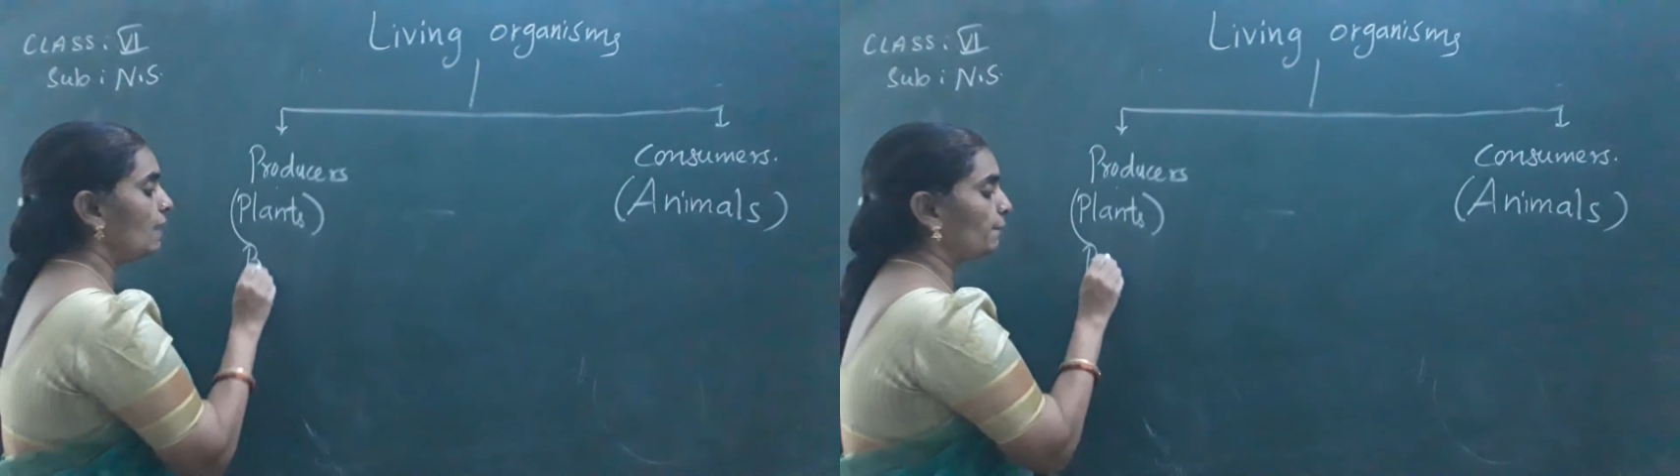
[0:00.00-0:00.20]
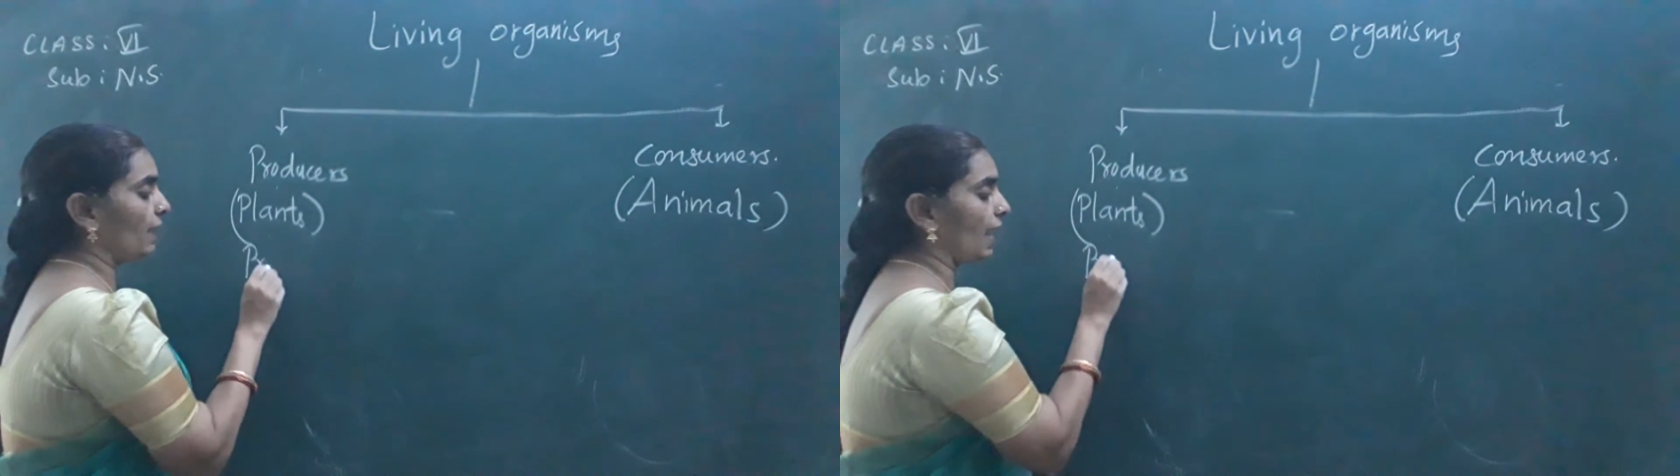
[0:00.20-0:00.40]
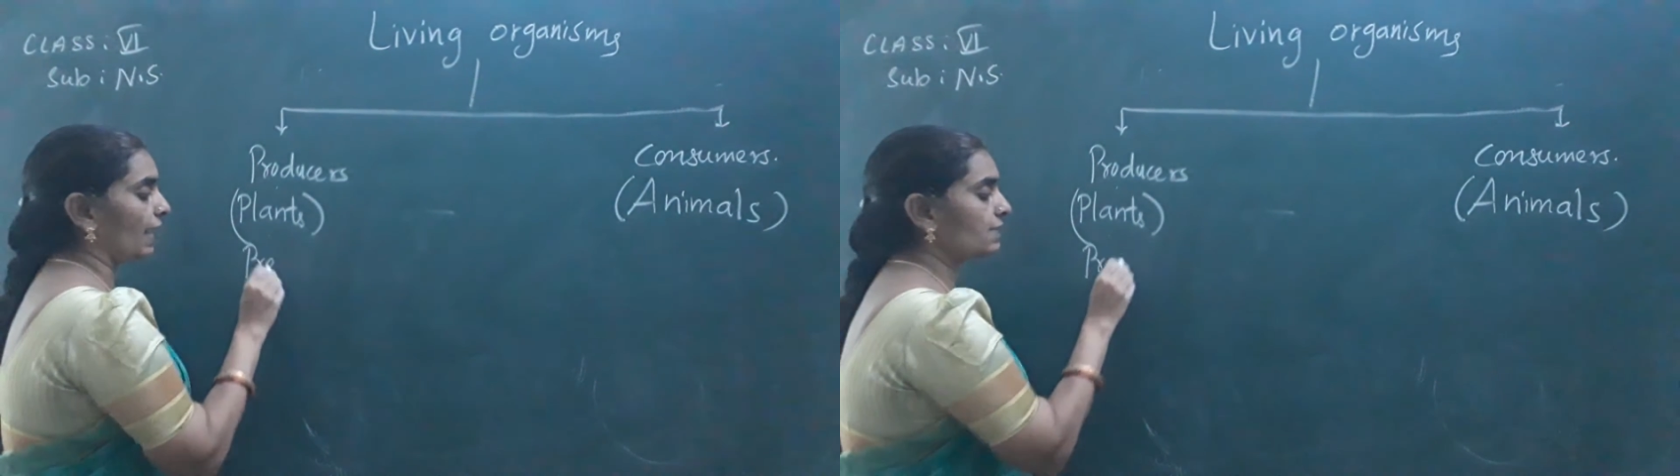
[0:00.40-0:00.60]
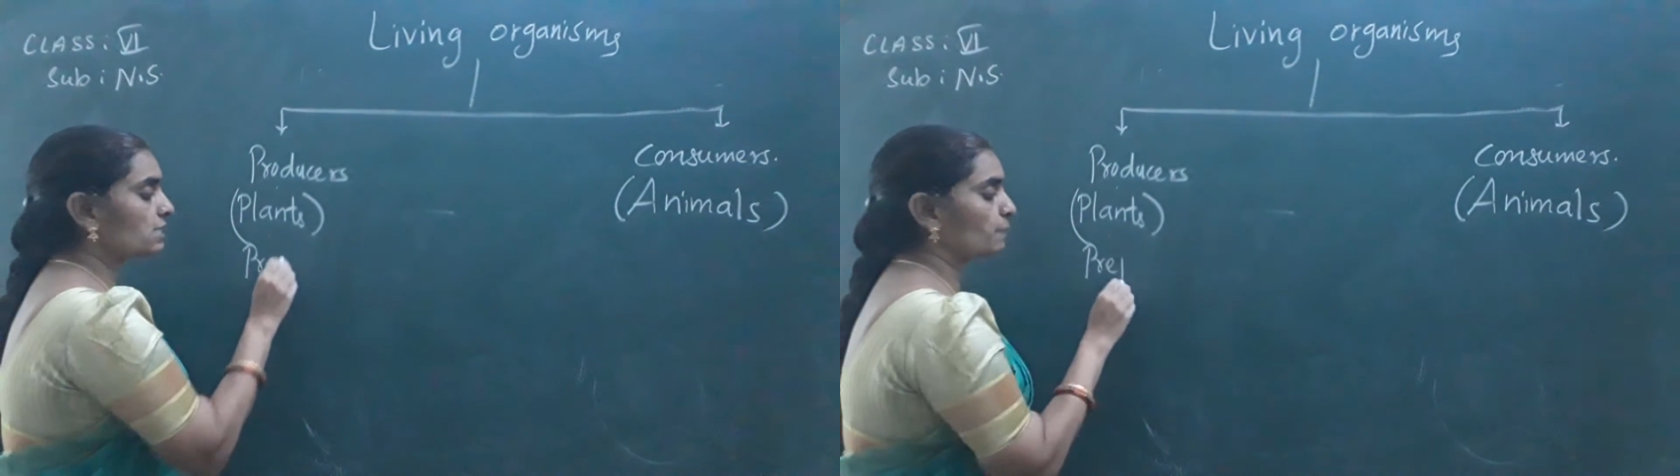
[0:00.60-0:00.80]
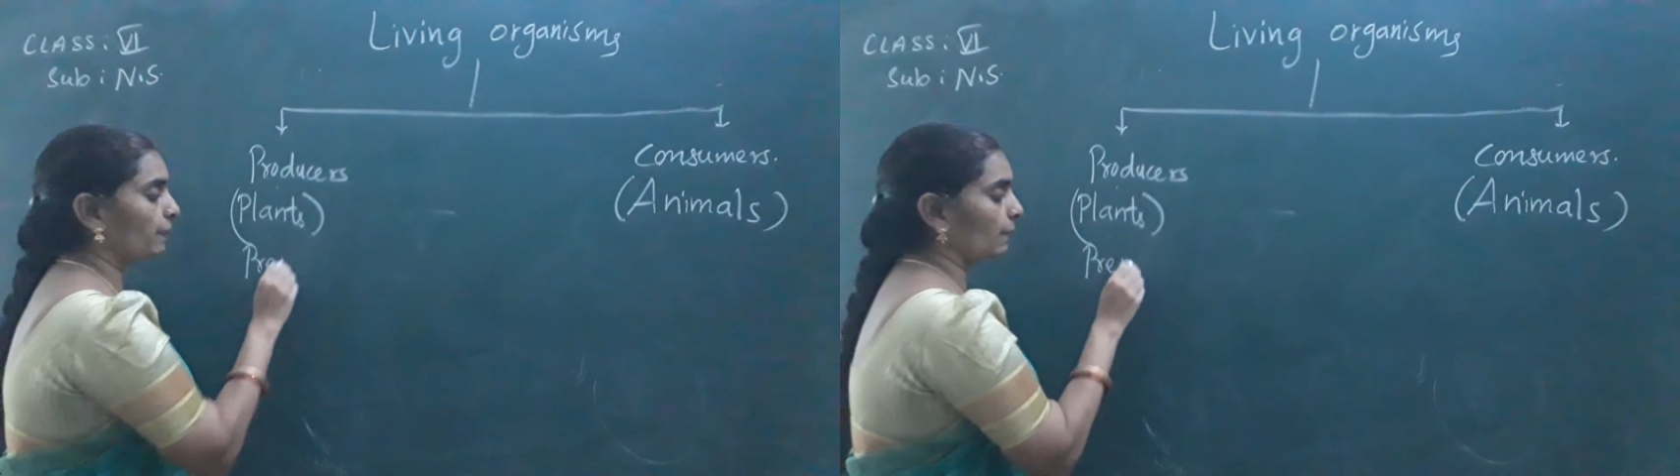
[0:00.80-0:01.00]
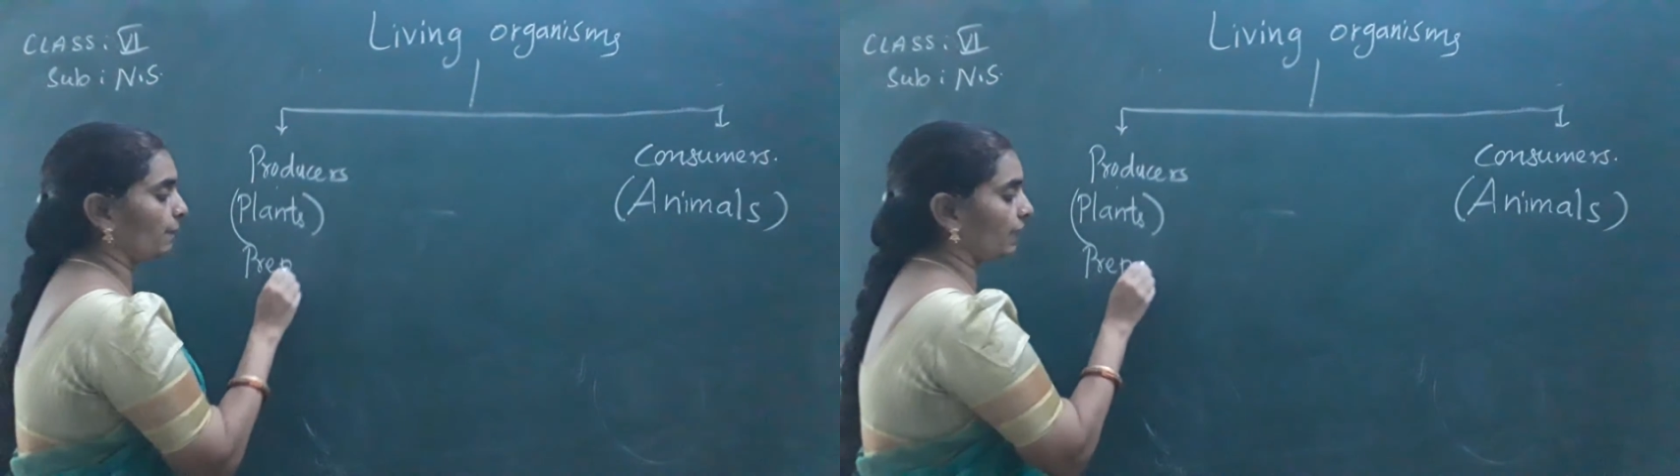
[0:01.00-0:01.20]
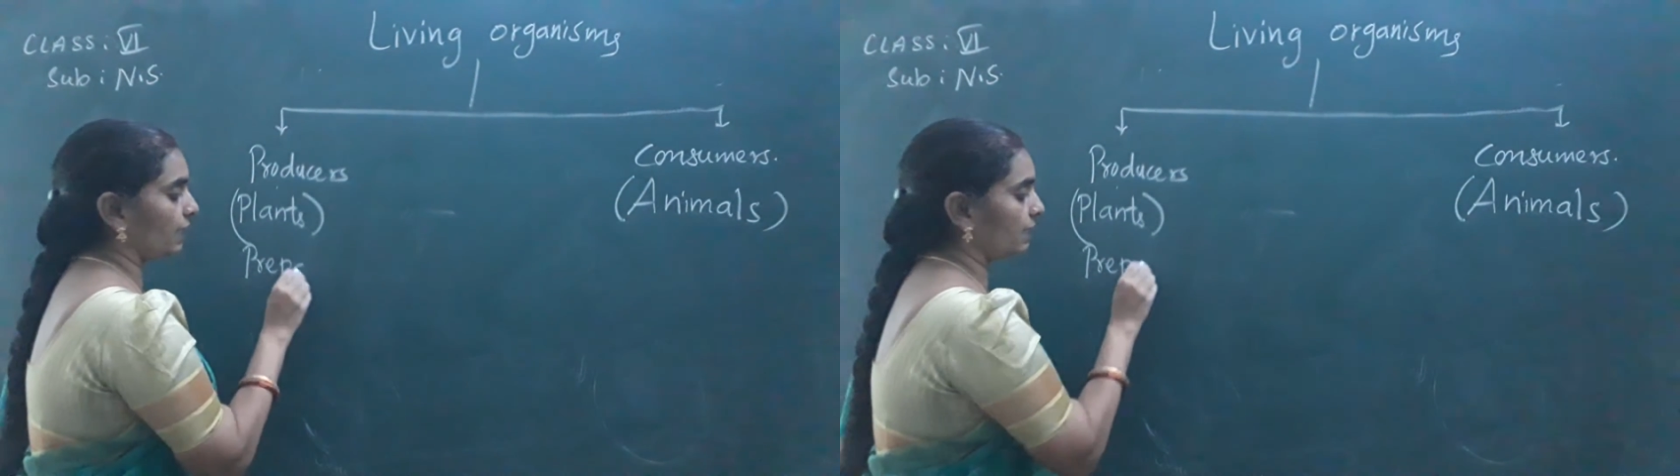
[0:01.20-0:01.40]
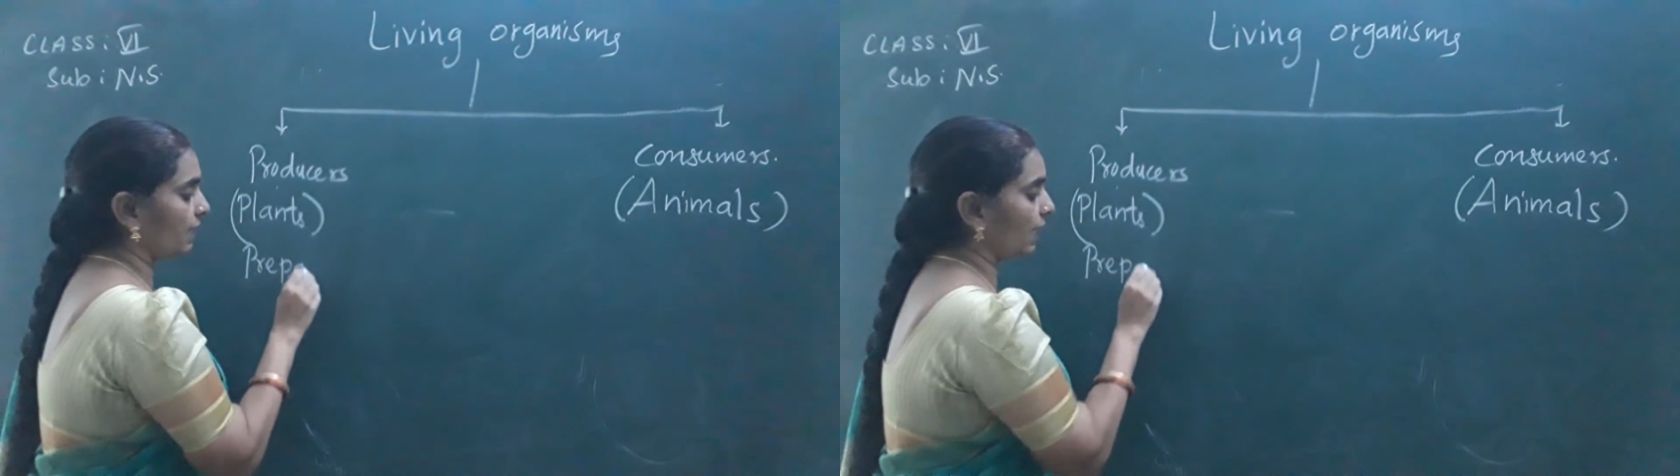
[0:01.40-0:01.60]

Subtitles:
Plants prepare